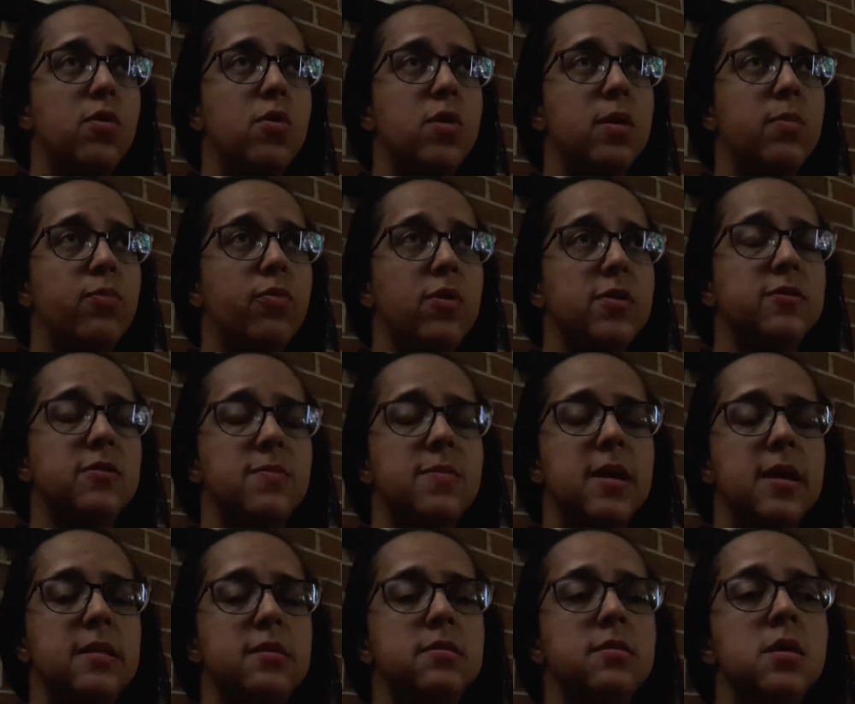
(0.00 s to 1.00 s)

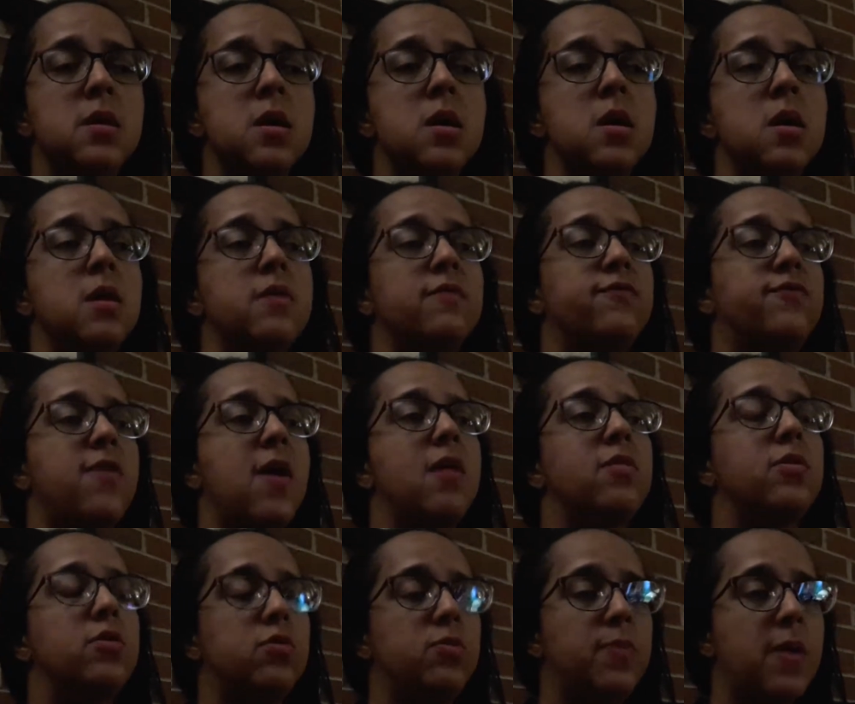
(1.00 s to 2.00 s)
imprisonment,
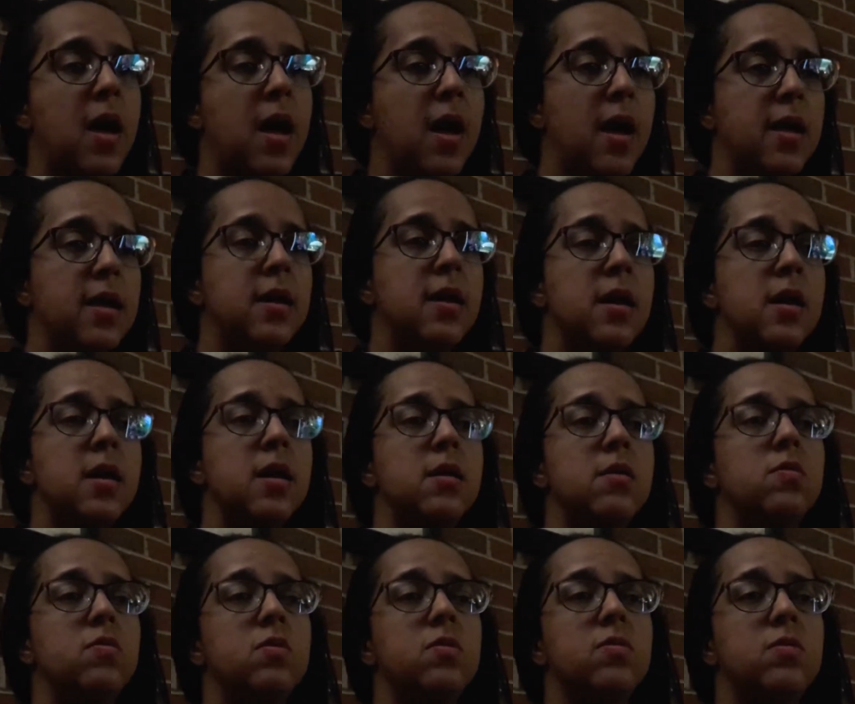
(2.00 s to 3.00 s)
followed by
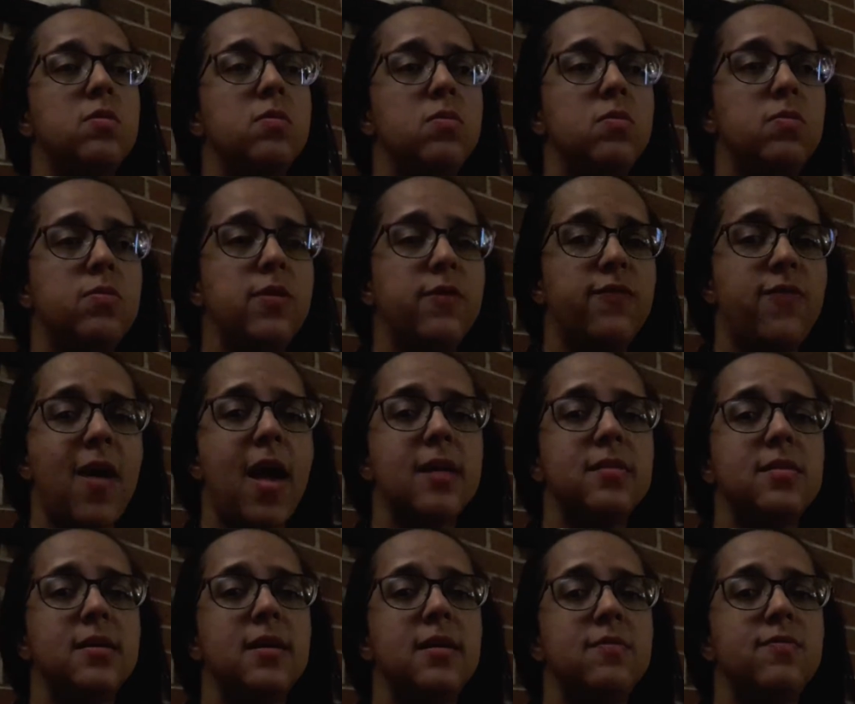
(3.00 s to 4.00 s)
the
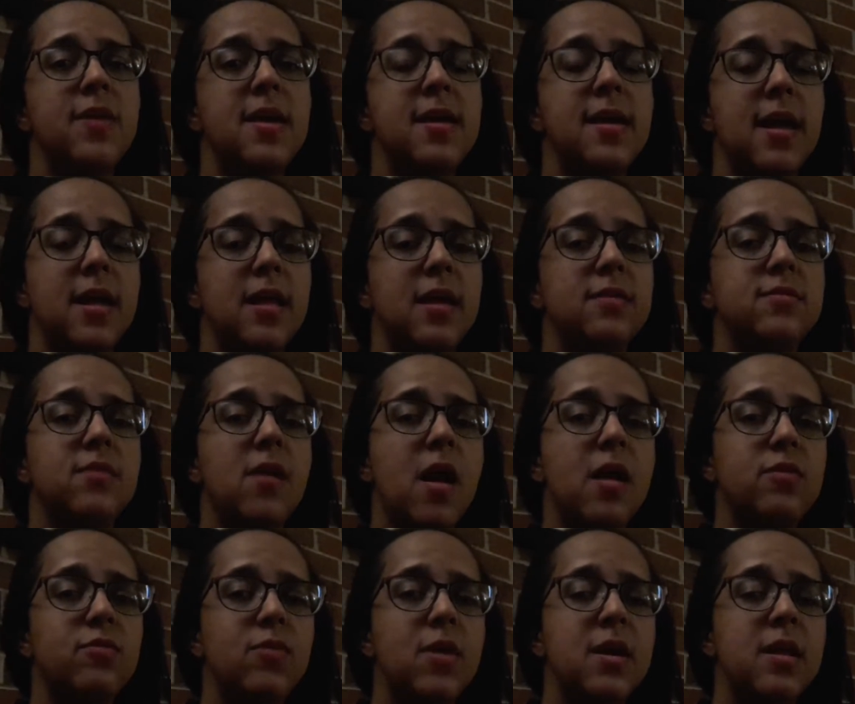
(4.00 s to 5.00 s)
fact that they get
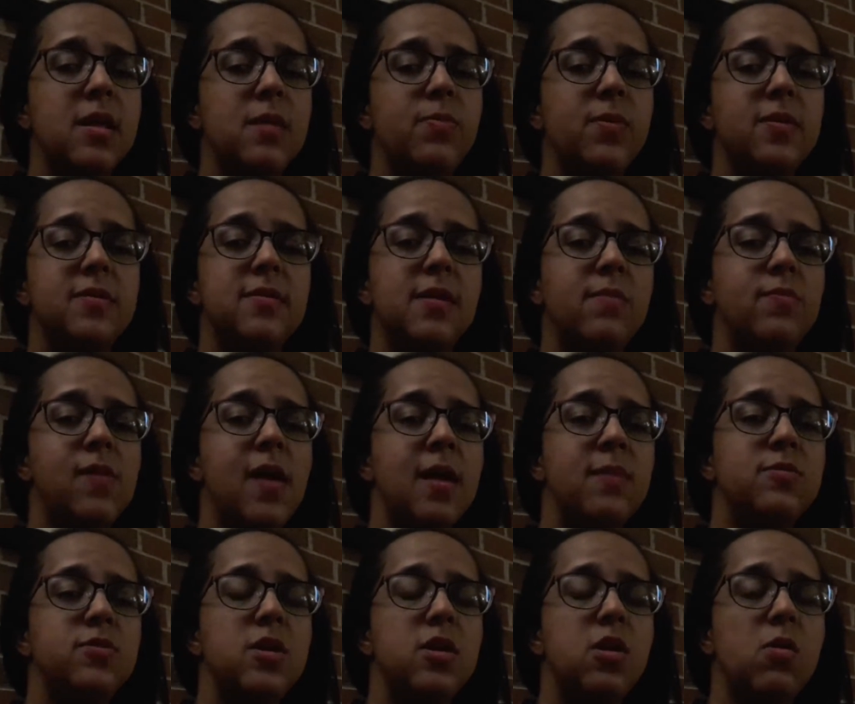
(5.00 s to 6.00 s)
exonerated, but
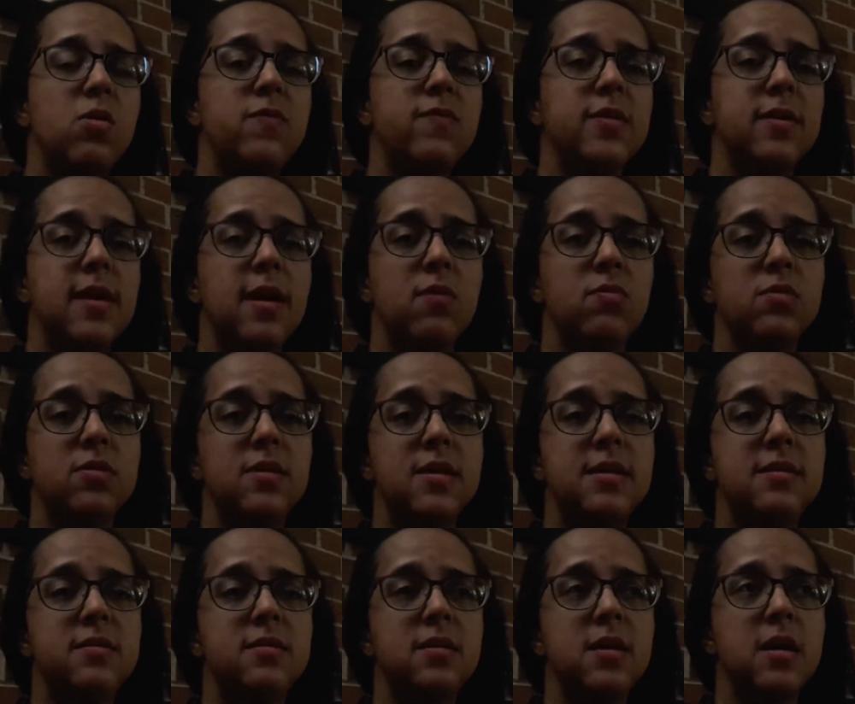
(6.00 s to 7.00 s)
sometimes they don't even get
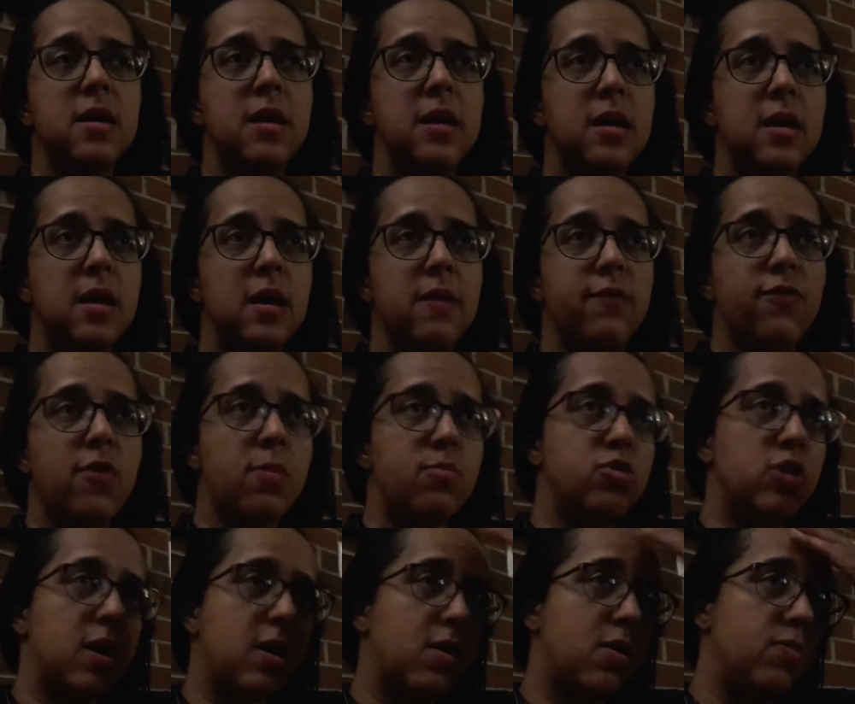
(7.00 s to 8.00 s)
released
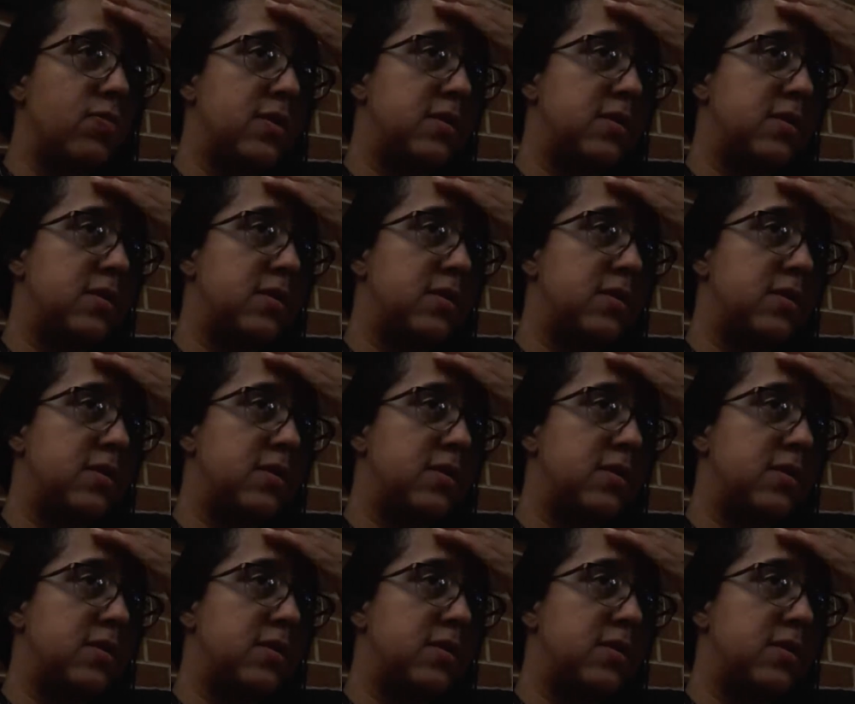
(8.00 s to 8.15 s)
from jail.